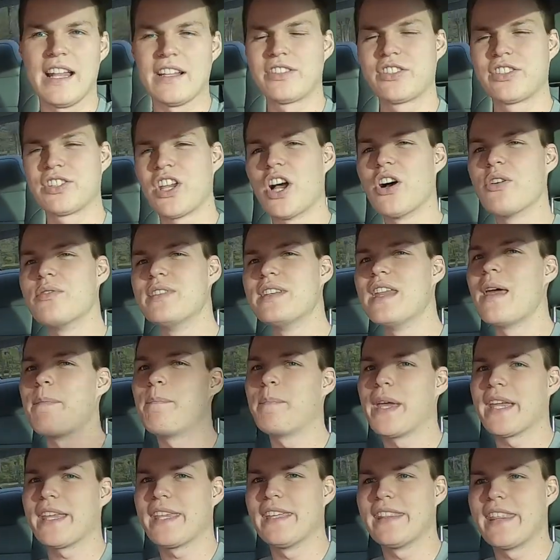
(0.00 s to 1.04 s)
so
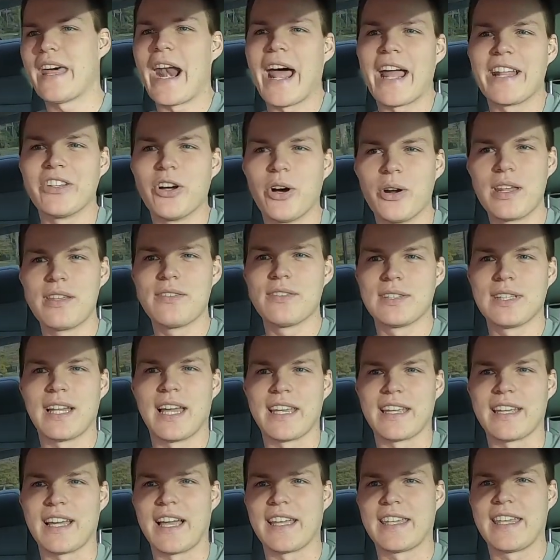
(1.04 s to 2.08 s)
nitpicky that I
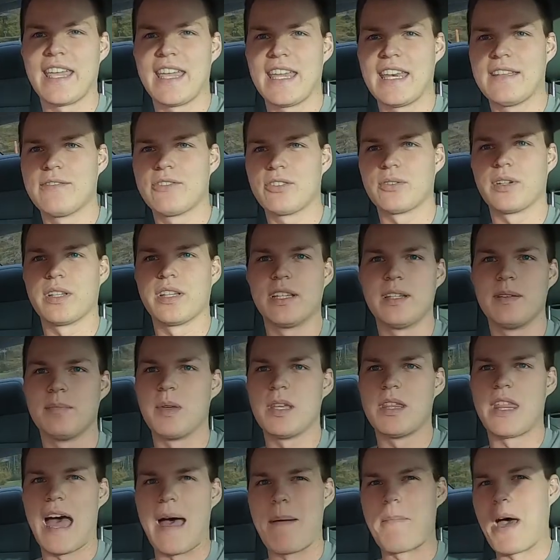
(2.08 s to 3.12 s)
can't even really
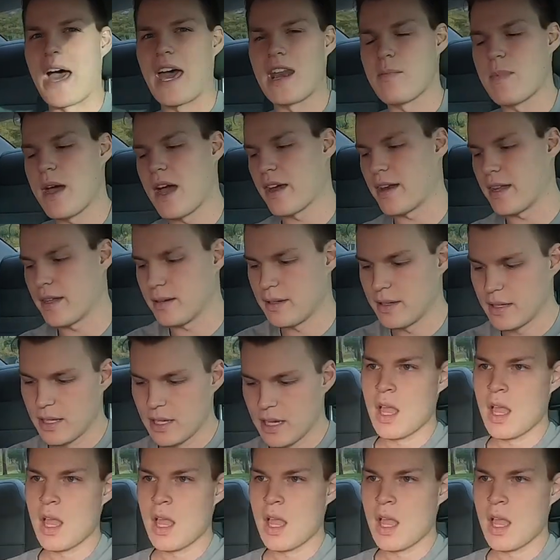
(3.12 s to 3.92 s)
be that mad about it.